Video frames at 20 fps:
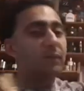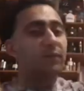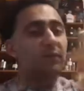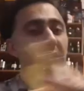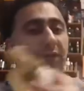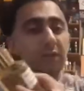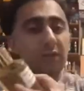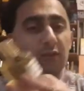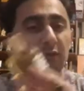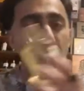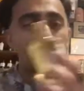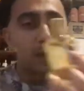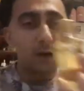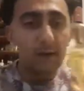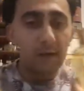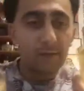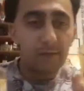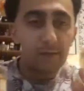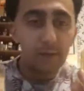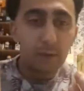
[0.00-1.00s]

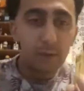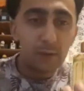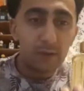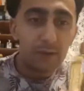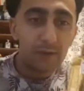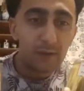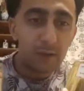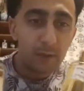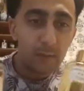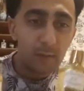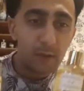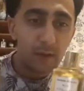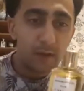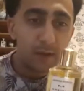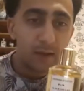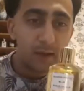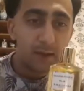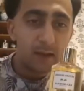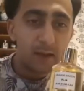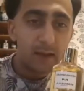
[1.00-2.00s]
Sensual for summer.
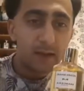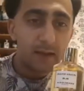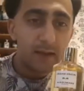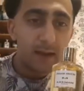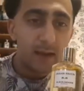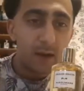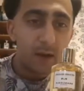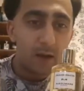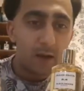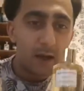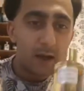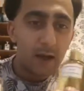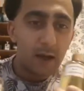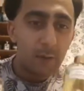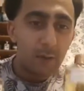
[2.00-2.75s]
Now, I